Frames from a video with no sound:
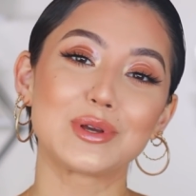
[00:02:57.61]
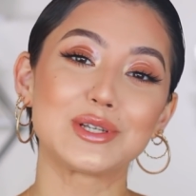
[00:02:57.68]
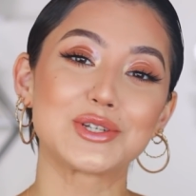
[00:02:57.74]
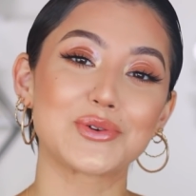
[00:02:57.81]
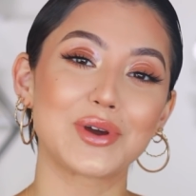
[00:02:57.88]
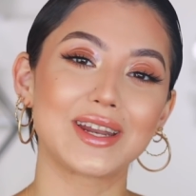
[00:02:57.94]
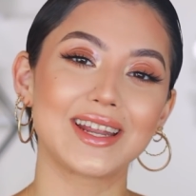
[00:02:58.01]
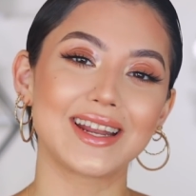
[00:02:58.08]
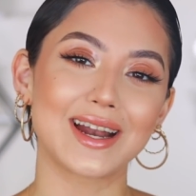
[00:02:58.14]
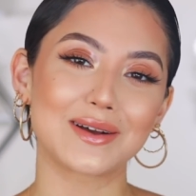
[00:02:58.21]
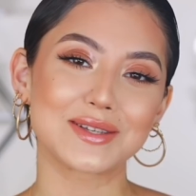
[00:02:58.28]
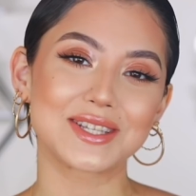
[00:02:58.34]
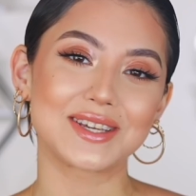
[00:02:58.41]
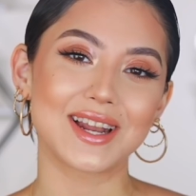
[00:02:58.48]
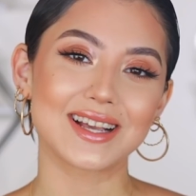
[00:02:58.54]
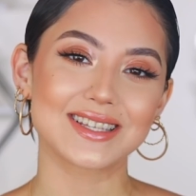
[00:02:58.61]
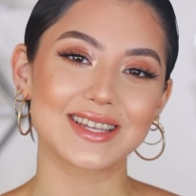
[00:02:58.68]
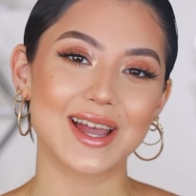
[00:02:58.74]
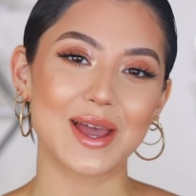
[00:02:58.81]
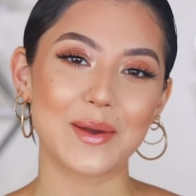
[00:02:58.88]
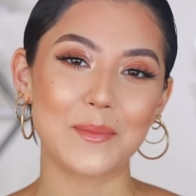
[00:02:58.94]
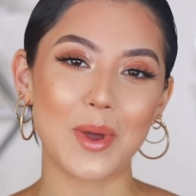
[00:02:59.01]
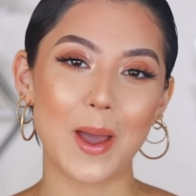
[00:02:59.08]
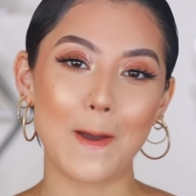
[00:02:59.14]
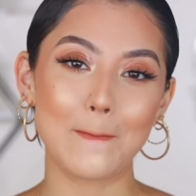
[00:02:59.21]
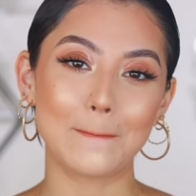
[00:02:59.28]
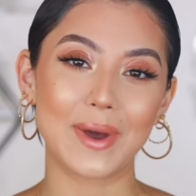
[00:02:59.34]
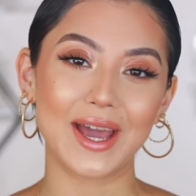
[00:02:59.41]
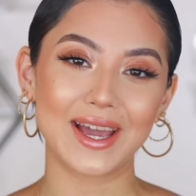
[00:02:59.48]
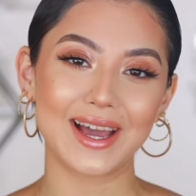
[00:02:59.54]
you enjoyed it, and I'll see you next time.
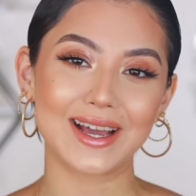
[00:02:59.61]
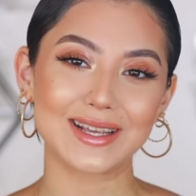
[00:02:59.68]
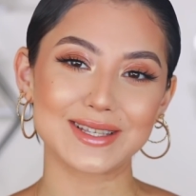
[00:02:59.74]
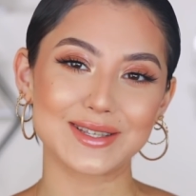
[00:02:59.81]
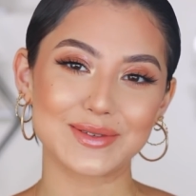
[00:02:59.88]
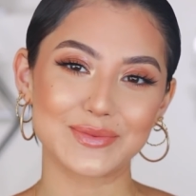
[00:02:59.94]
Bye, guys.